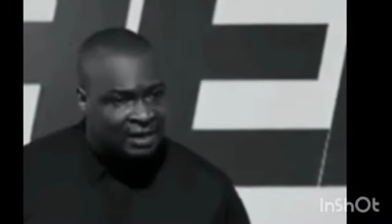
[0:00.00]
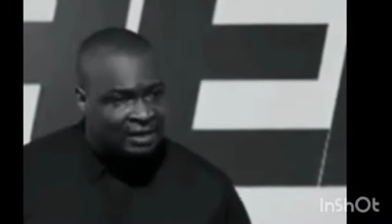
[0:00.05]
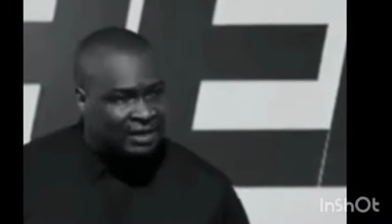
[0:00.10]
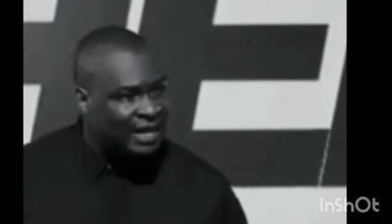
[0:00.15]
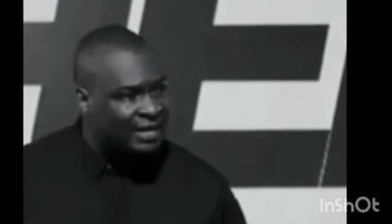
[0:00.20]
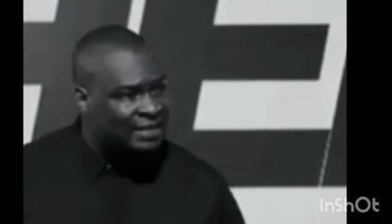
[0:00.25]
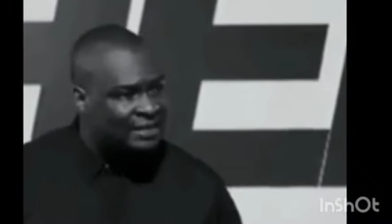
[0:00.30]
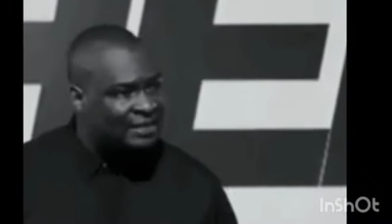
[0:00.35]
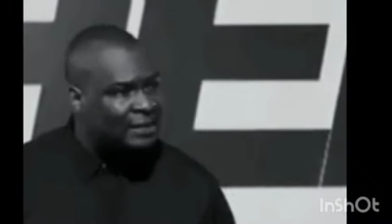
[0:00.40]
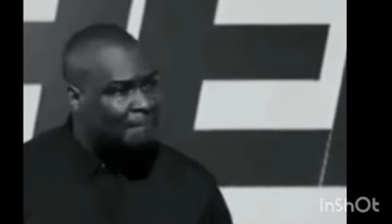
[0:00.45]

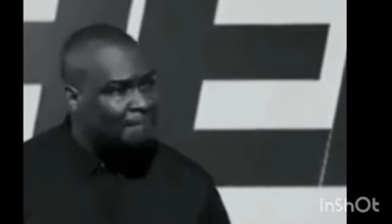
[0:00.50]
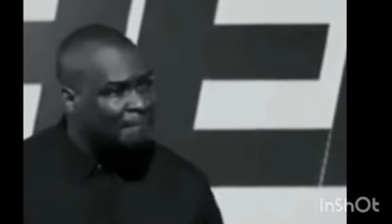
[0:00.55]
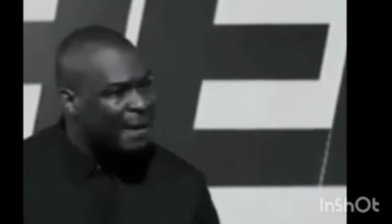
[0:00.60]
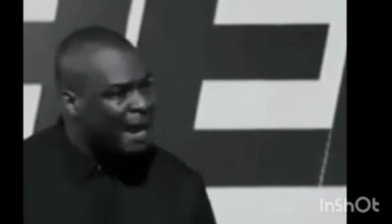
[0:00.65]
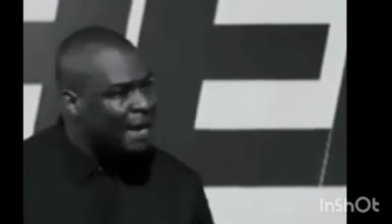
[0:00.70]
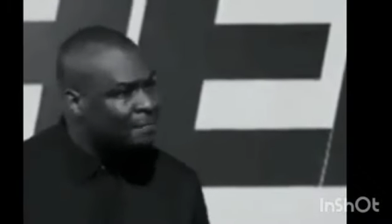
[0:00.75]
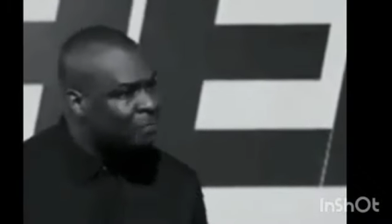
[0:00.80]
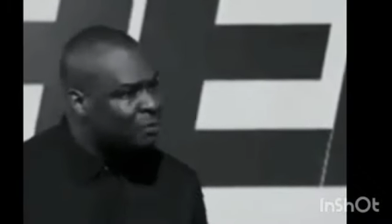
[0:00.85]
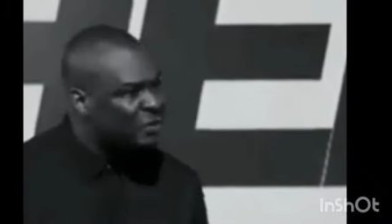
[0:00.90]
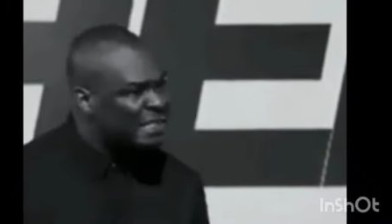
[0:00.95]
That is the
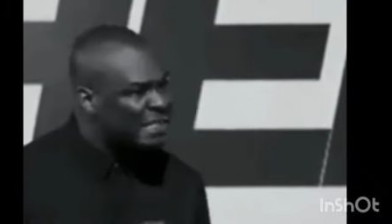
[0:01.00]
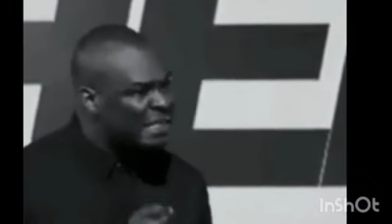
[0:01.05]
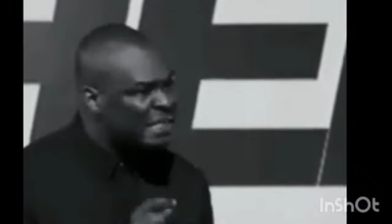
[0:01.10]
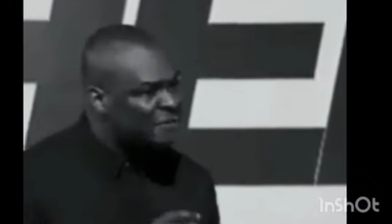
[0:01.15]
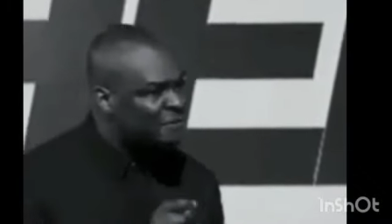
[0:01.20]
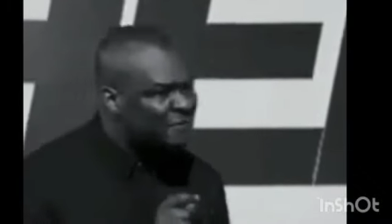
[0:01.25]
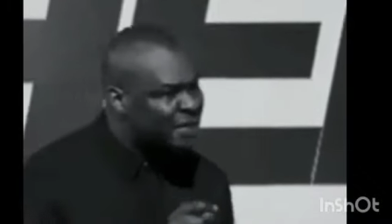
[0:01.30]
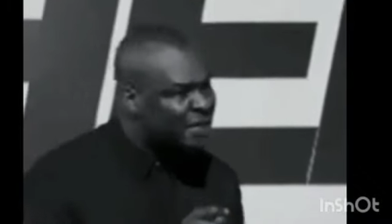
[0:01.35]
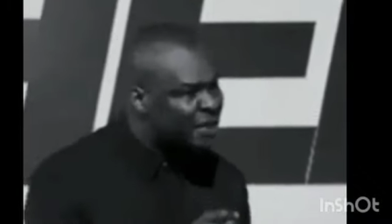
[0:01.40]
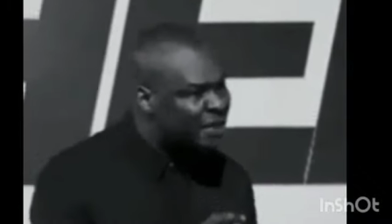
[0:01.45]
Bible's
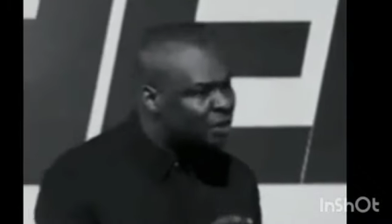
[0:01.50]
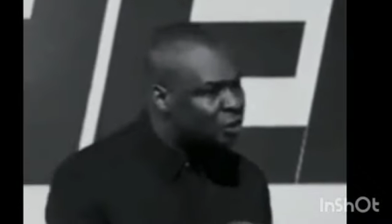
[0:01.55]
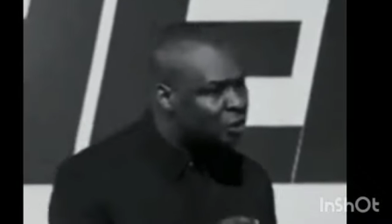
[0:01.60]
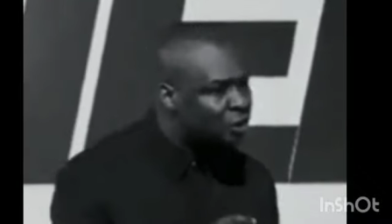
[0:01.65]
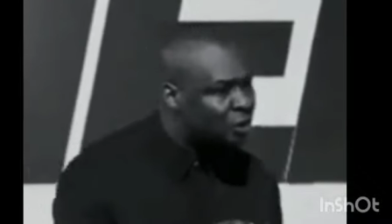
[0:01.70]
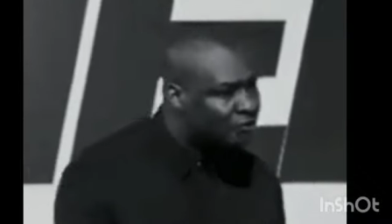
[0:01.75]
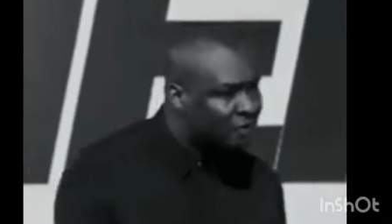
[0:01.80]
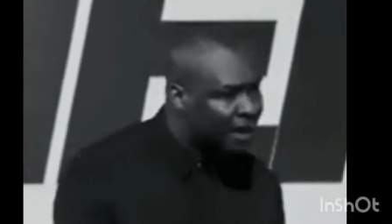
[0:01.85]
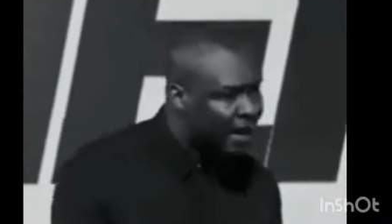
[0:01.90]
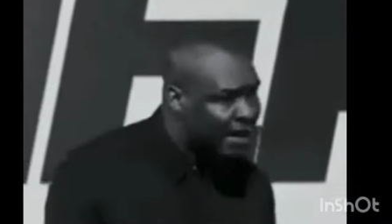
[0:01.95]

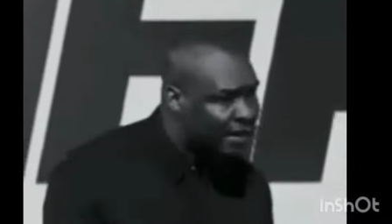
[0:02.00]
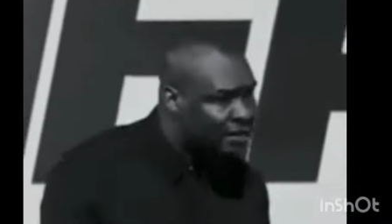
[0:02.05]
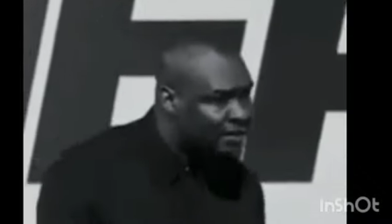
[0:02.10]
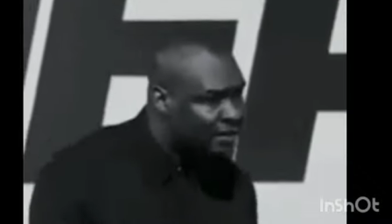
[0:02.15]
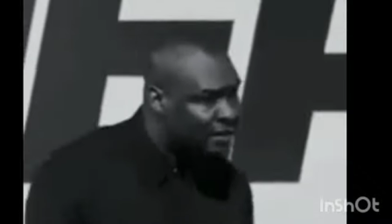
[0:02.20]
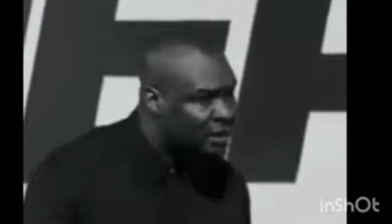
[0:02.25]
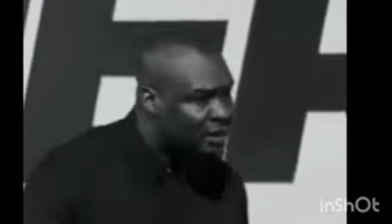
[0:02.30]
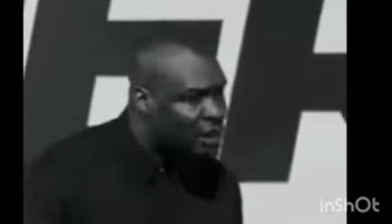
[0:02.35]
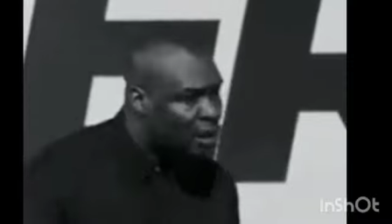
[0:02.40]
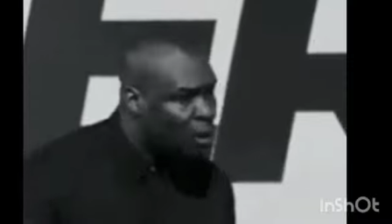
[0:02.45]
definition of light.